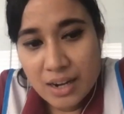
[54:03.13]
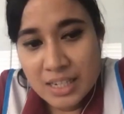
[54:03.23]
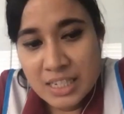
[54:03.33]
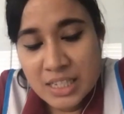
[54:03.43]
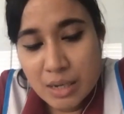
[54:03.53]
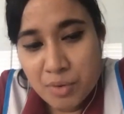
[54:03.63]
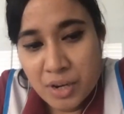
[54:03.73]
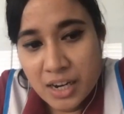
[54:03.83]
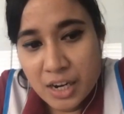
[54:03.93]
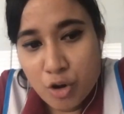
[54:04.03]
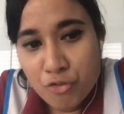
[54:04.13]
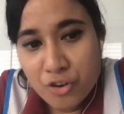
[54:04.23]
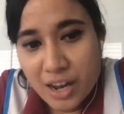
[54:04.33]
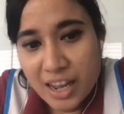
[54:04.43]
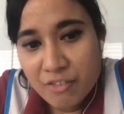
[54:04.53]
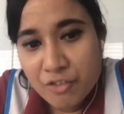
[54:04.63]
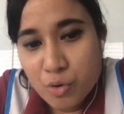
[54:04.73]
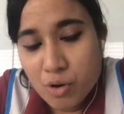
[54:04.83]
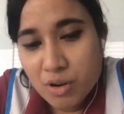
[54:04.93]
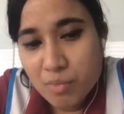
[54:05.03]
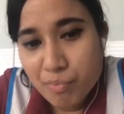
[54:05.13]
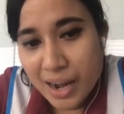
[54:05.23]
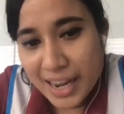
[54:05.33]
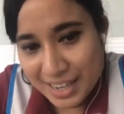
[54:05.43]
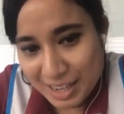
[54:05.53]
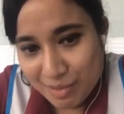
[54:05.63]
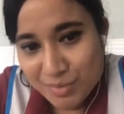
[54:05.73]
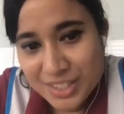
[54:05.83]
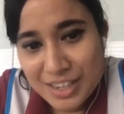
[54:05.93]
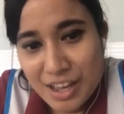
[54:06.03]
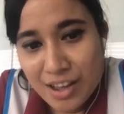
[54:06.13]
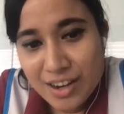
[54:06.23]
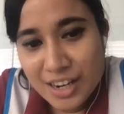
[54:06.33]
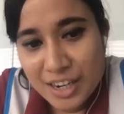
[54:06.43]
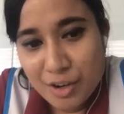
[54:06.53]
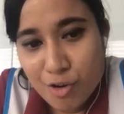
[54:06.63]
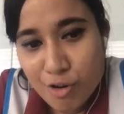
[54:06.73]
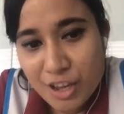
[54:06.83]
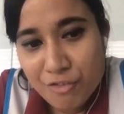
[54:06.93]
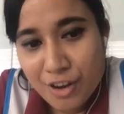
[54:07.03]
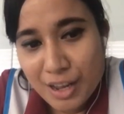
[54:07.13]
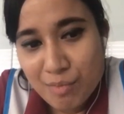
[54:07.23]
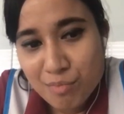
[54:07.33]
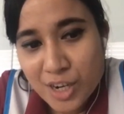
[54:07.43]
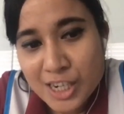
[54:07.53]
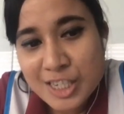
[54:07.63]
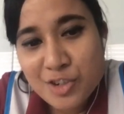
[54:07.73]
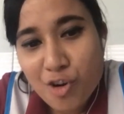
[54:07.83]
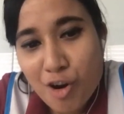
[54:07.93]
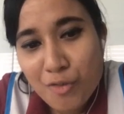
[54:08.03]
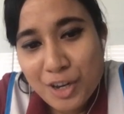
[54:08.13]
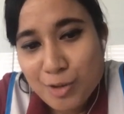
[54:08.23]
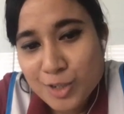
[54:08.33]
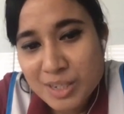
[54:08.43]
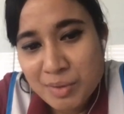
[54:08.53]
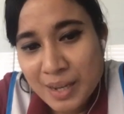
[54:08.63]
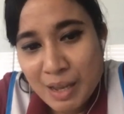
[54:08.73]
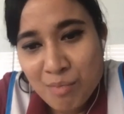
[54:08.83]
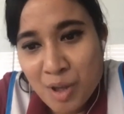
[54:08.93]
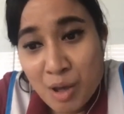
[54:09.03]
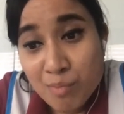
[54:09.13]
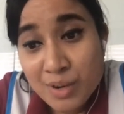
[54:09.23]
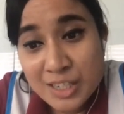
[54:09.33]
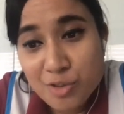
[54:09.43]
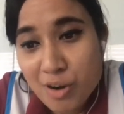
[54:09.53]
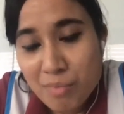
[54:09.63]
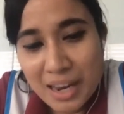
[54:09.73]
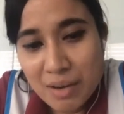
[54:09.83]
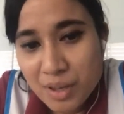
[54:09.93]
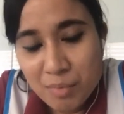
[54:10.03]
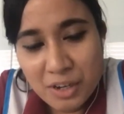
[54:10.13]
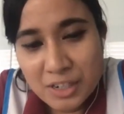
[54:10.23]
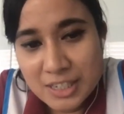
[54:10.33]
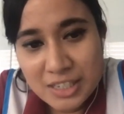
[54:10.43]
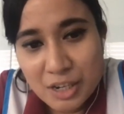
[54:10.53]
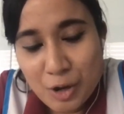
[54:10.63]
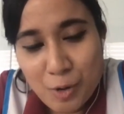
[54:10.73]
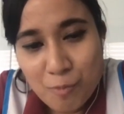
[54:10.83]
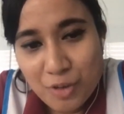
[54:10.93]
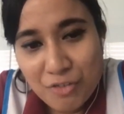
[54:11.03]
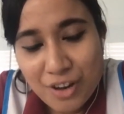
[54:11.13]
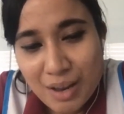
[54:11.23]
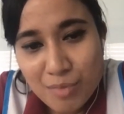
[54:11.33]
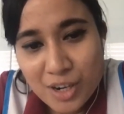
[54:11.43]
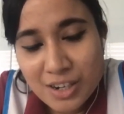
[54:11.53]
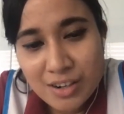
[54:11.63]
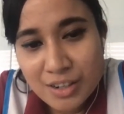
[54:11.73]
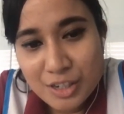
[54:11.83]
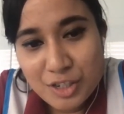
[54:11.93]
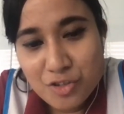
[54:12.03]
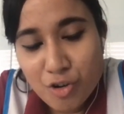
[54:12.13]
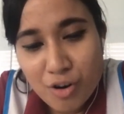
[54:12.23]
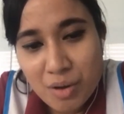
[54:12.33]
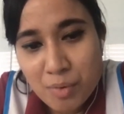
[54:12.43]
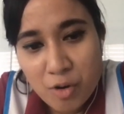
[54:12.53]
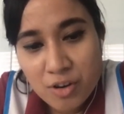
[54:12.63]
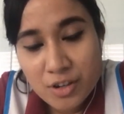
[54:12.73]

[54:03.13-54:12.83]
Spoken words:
this is something that often I have told my teams that, if I am little strong with you sometime, please don't mind me, because if I am little strong about